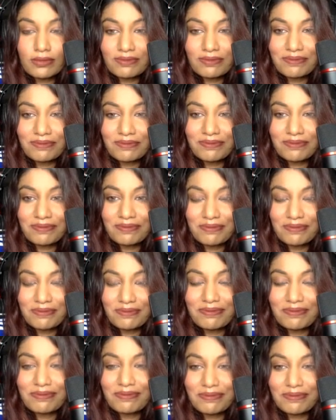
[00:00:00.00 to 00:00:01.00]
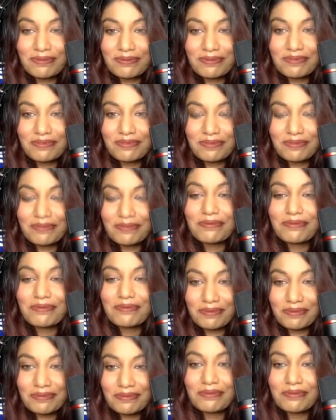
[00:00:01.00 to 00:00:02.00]

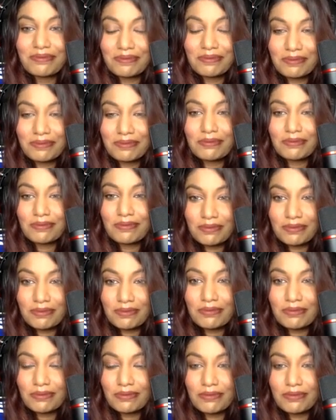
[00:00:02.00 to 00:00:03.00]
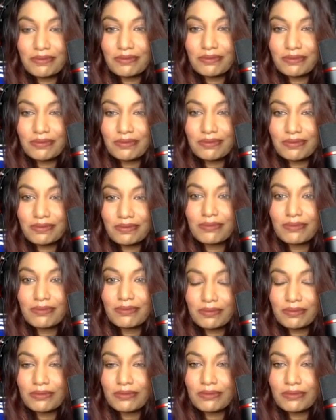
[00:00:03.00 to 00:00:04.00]

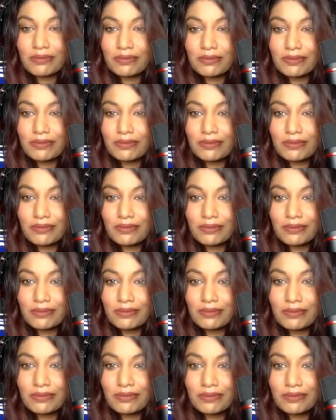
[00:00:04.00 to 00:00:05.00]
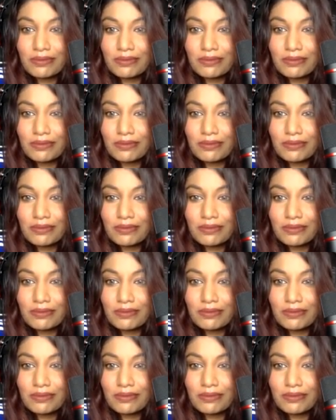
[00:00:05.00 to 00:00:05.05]
No words are spoken by the person on screen.